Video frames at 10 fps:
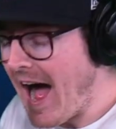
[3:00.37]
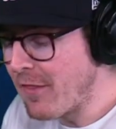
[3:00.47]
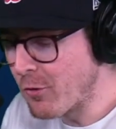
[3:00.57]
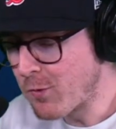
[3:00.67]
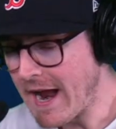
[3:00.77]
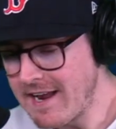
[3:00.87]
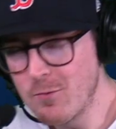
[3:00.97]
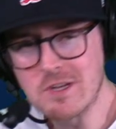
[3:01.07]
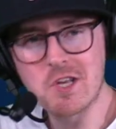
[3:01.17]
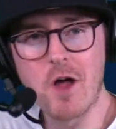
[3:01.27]
The writing
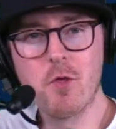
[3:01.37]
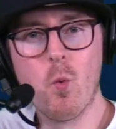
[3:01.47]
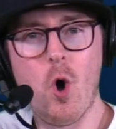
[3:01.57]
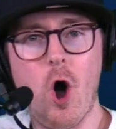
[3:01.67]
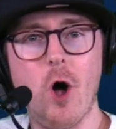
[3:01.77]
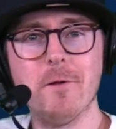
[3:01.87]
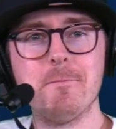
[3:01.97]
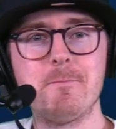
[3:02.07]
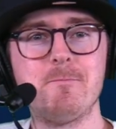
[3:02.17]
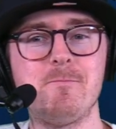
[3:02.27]
was on the wall
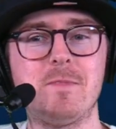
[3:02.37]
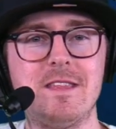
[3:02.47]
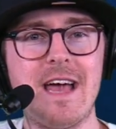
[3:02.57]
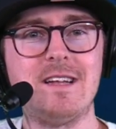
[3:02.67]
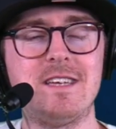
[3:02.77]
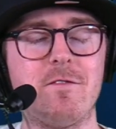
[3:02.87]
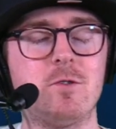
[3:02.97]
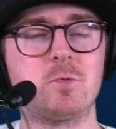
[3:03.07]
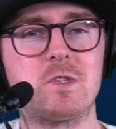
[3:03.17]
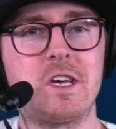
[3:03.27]
that
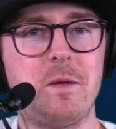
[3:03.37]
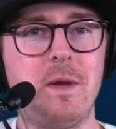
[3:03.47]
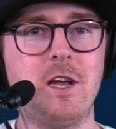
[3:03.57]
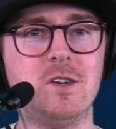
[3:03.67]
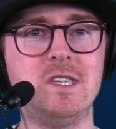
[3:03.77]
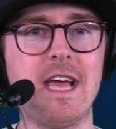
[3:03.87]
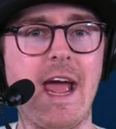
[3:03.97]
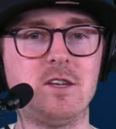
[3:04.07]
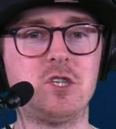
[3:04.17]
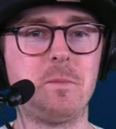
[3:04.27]
Devers was going to be your
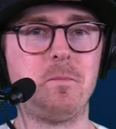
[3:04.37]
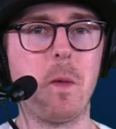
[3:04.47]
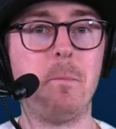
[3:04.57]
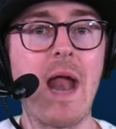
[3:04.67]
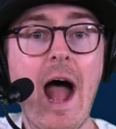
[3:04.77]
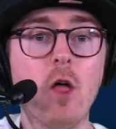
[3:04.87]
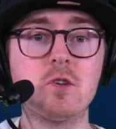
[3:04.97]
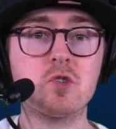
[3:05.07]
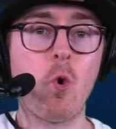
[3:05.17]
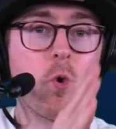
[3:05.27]
DH. But
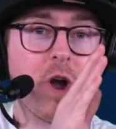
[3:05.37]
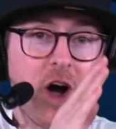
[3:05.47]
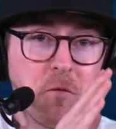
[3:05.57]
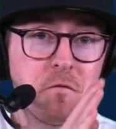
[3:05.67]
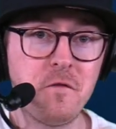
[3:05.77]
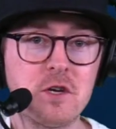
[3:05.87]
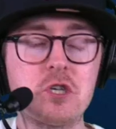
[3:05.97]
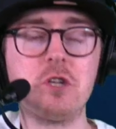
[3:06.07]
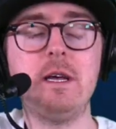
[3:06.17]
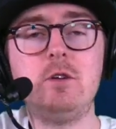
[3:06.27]
Alex Cora
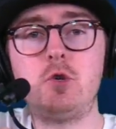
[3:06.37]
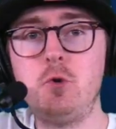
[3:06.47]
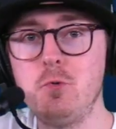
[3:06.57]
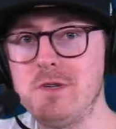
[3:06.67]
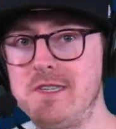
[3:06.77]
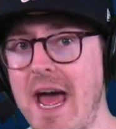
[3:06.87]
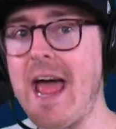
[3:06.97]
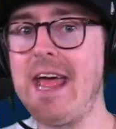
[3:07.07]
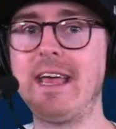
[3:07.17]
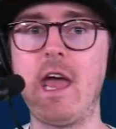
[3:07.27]
officially
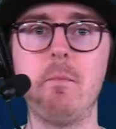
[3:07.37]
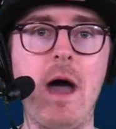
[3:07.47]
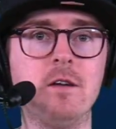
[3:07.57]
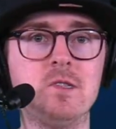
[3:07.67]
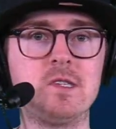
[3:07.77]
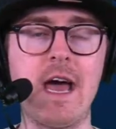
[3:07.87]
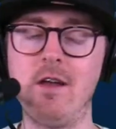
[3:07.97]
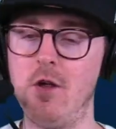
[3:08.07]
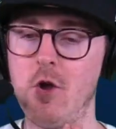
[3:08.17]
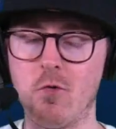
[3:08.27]
today came out and said,
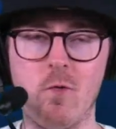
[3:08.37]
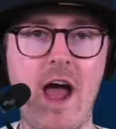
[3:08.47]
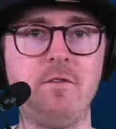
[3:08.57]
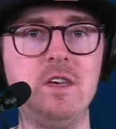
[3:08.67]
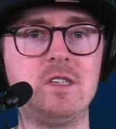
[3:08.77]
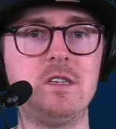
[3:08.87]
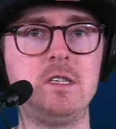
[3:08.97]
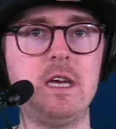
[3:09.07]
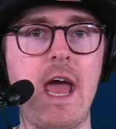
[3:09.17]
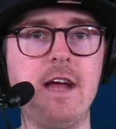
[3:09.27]
Rafi's at
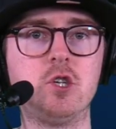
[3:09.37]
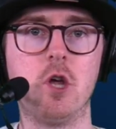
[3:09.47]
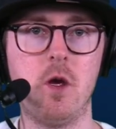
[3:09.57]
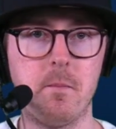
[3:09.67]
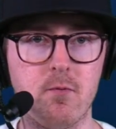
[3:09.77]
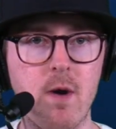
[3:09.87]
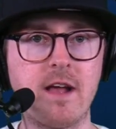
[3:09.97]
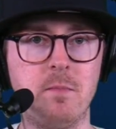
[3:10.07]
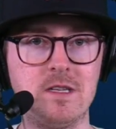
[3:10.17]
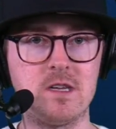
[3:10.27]
DH,
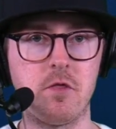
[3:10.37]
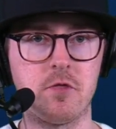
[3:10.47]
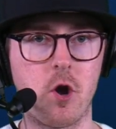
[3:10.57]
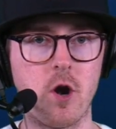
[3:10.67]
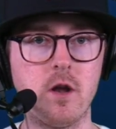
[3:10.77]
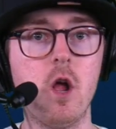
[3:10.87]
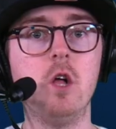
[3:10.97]
Bregman's at third.